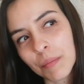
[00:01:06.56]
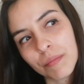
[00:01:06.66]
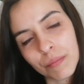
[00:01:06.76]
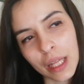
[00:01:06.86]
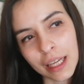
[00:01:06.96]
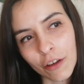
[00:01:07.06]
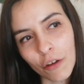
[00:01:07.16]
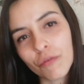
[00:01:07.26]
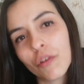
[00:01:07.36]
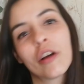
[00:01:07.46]
I'm planning
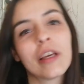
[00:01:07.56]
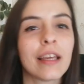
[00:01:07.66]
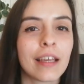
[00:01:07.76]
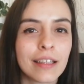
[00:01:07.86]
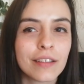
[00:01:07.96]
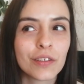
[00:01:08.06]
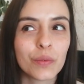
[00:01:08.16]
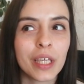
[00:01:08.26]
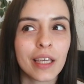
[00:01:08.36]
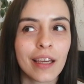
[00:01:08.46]
on vlogging again
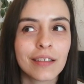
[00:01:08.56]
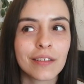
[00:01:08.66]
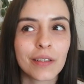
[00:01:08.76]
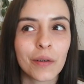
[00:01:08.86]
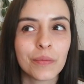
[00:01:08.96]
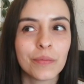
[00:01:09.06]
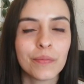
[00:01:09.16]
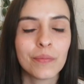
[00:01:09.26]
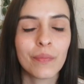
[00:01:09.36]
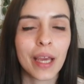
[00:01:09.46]
this weekend. So
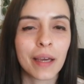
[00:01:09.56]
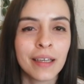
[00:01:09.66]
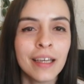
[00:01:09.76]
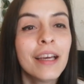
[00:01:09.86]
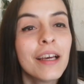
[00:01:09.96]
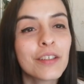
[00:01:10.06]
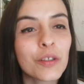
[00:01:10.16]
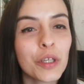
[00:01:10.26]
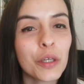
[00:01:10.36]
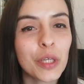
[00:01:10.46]
yeah,
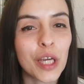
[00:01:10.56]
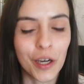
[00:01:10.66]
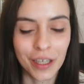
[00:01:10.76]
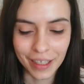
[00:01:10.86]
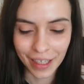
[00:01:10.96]
so here we are.